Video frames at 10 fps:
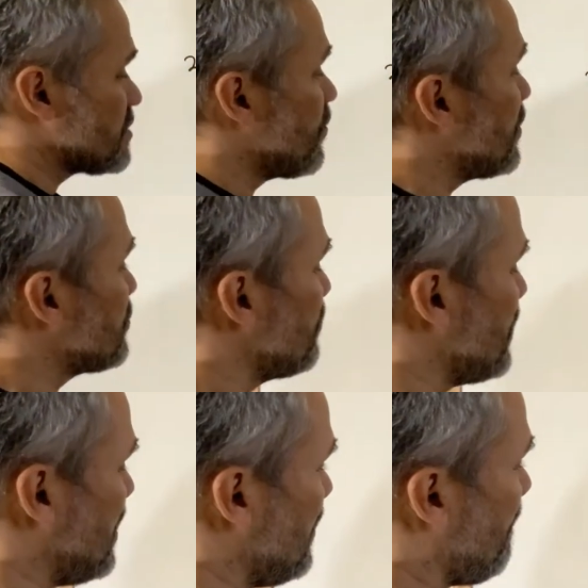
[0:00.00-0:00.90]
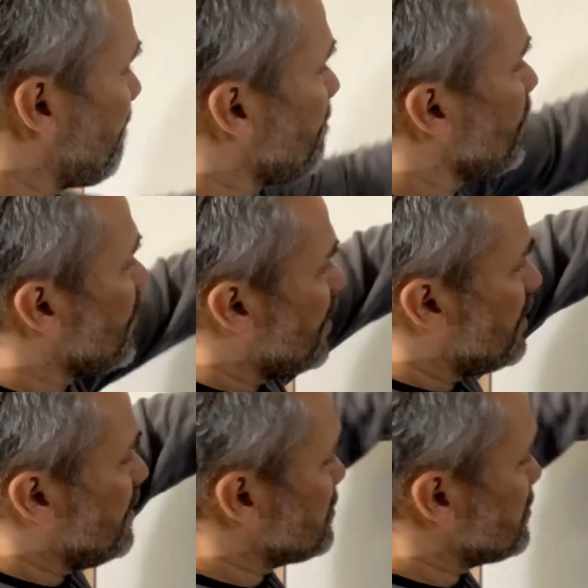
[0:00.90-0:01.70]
going to be the